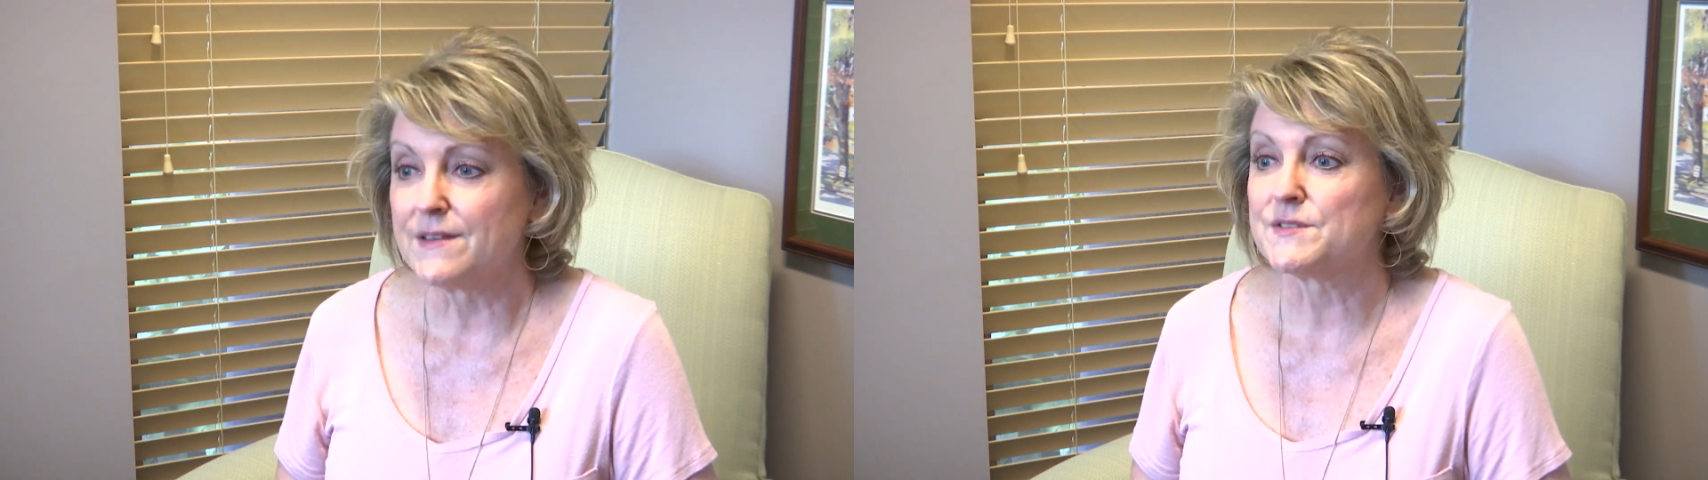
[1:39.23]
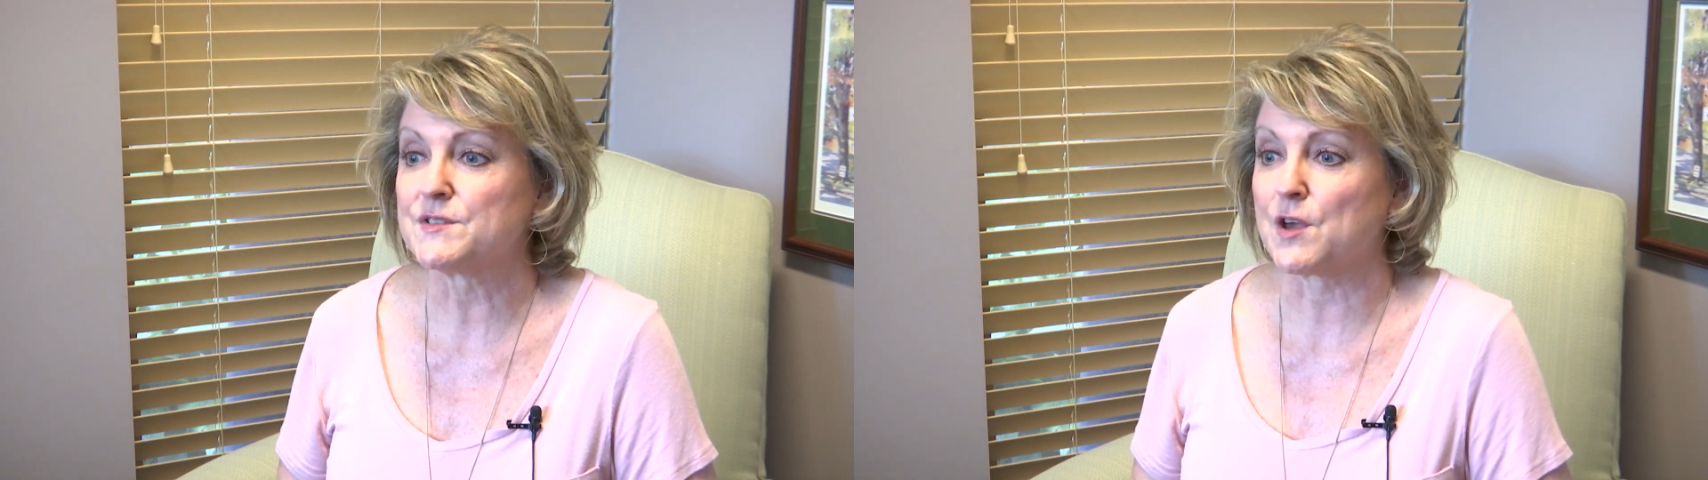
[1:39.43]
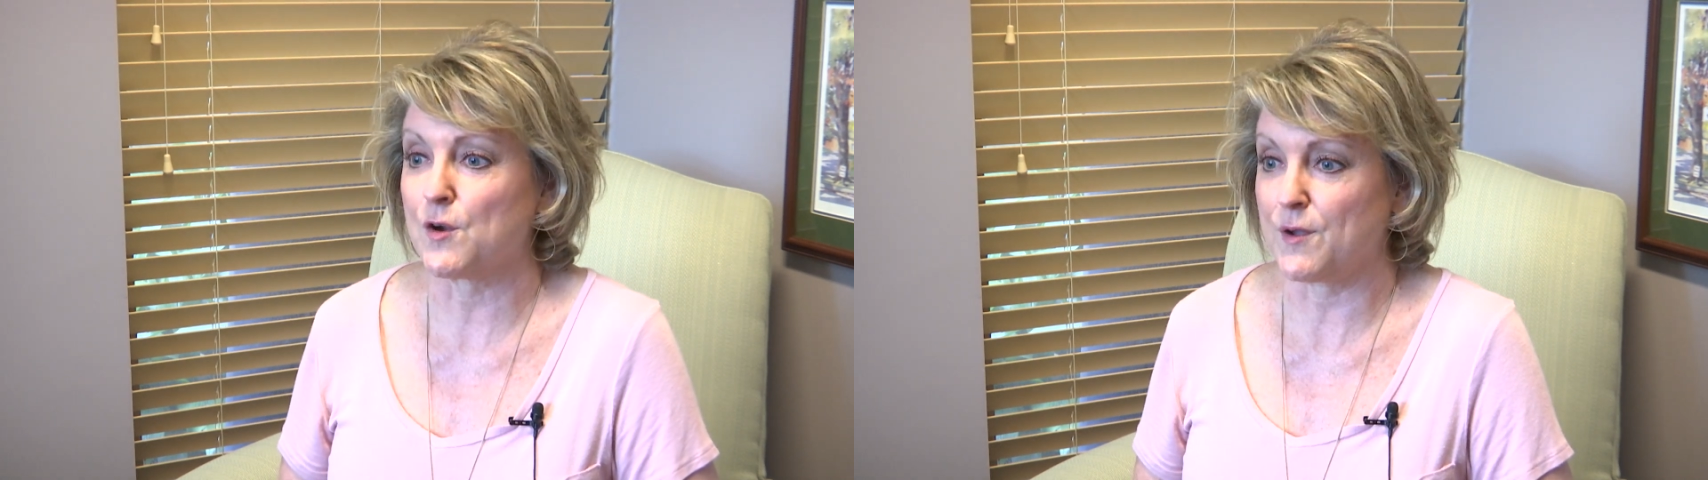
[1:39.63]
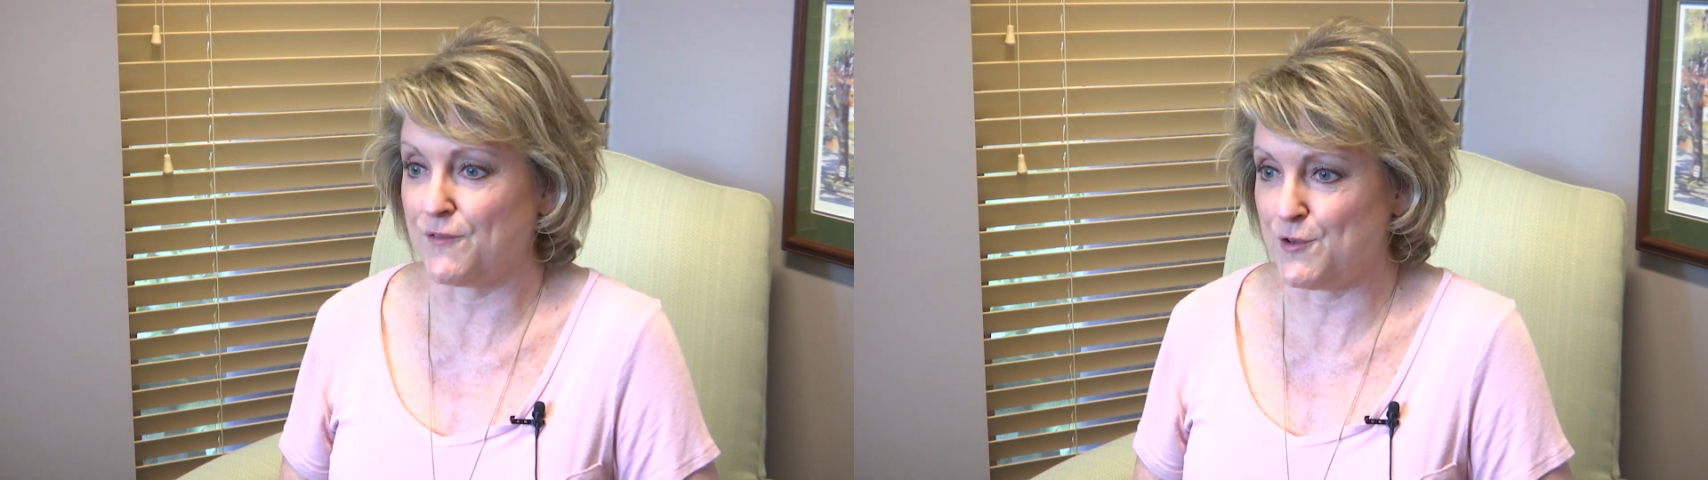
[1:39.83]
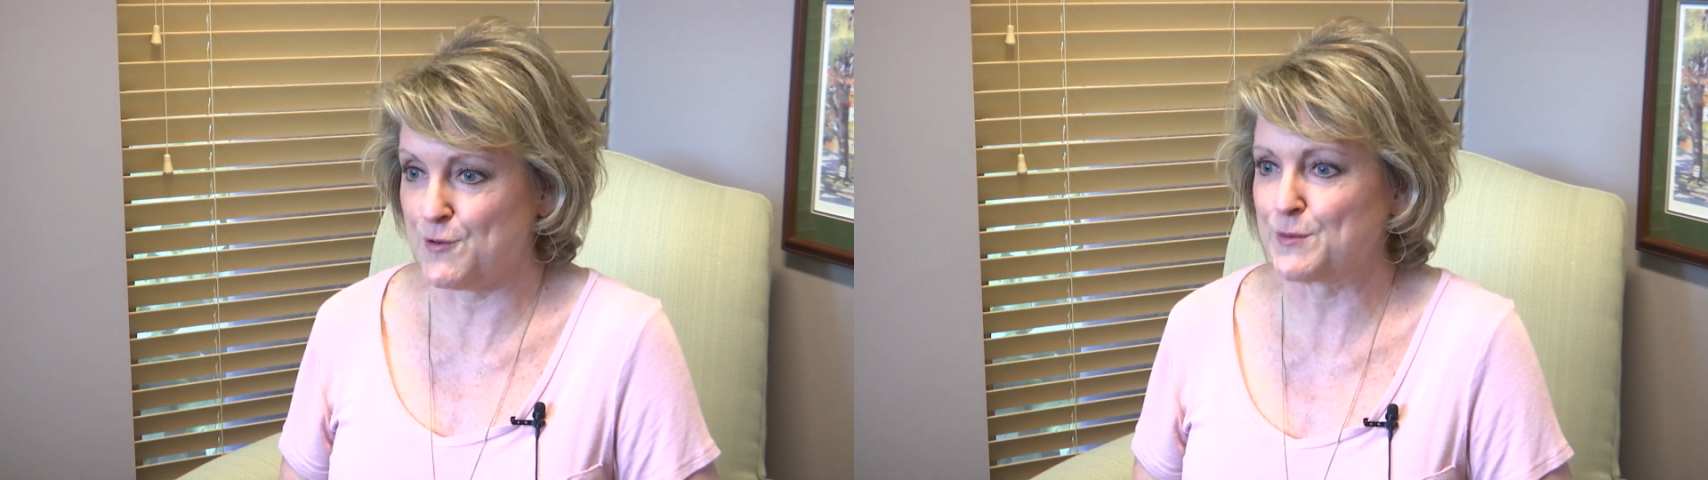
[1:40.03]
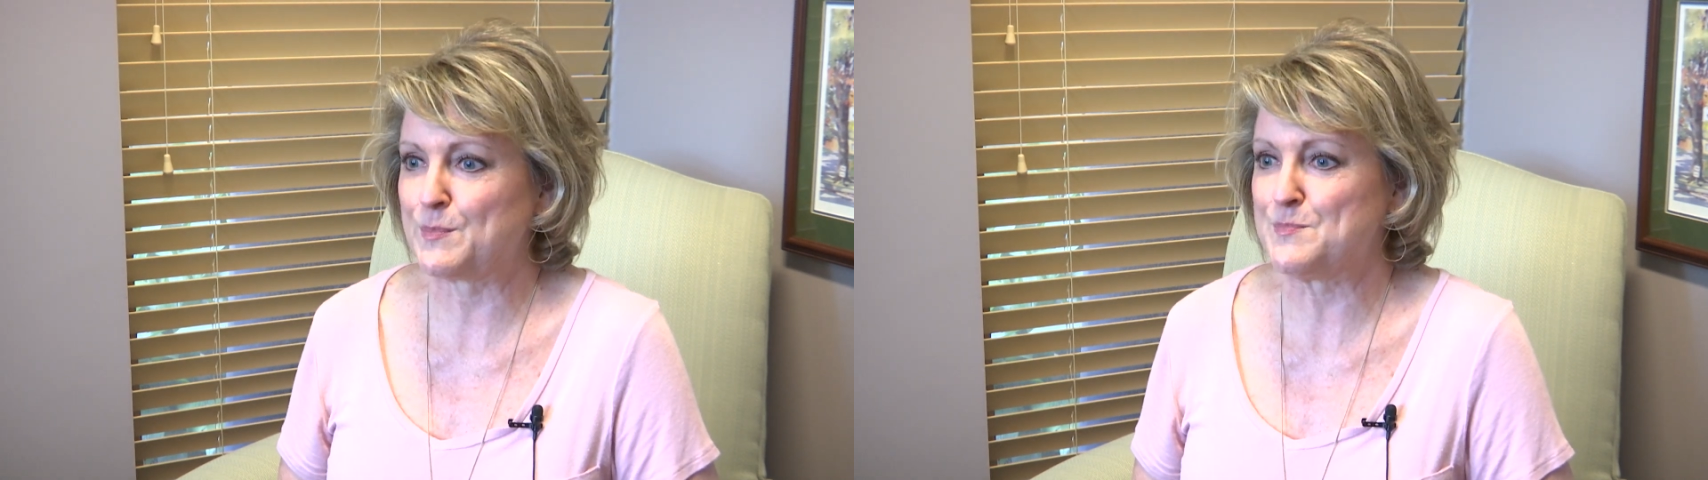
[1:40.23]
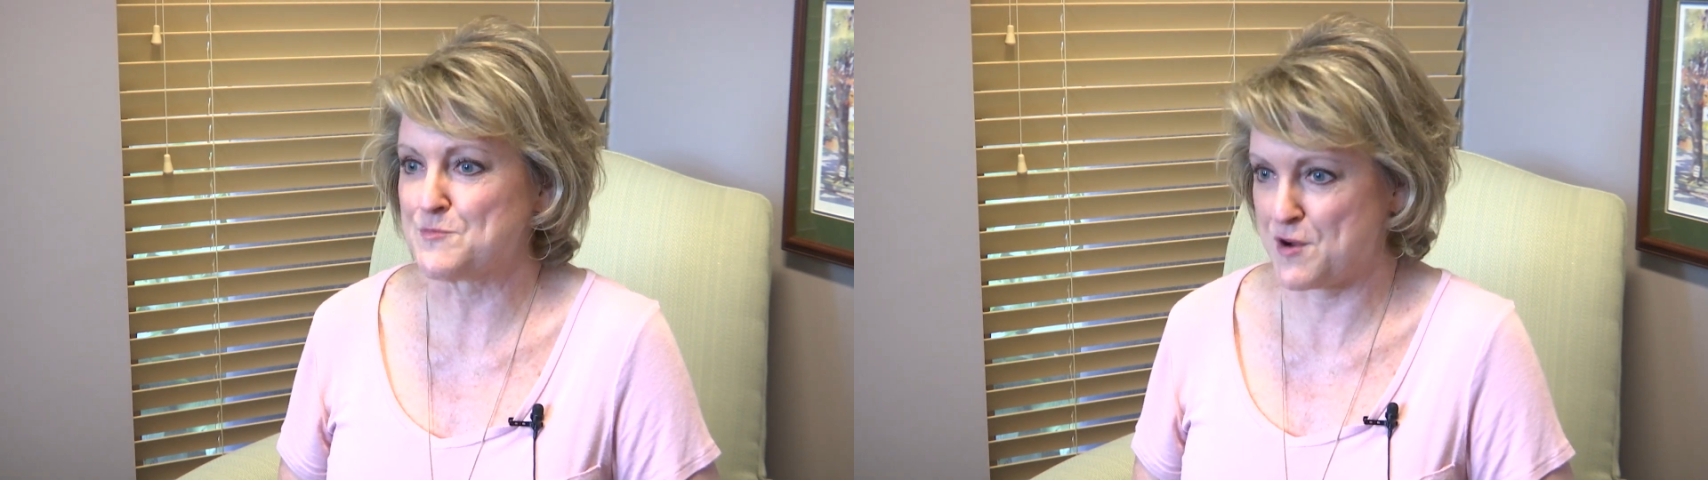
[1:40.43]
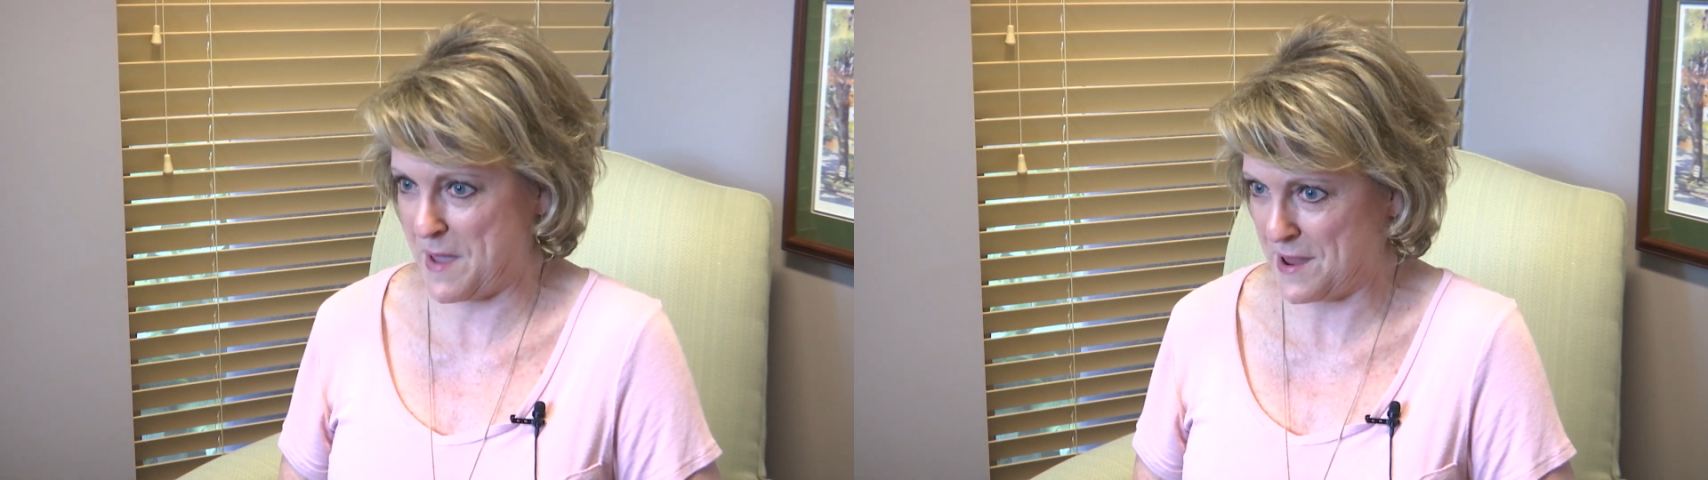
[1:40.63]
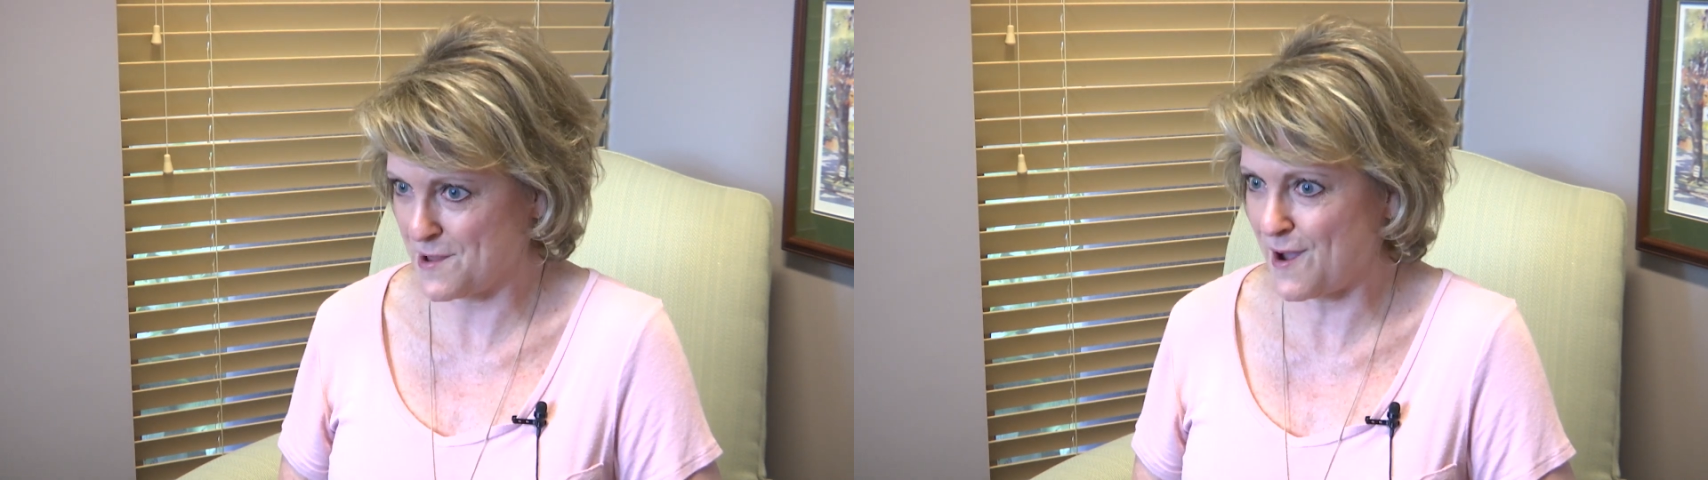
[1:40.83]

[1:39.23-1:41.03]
So if you can remain